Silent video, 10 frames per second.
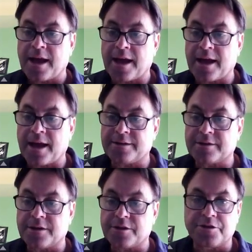
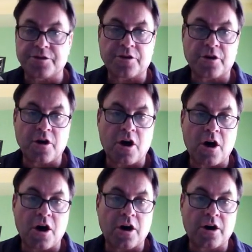and there
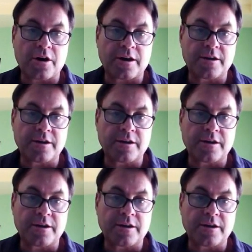are,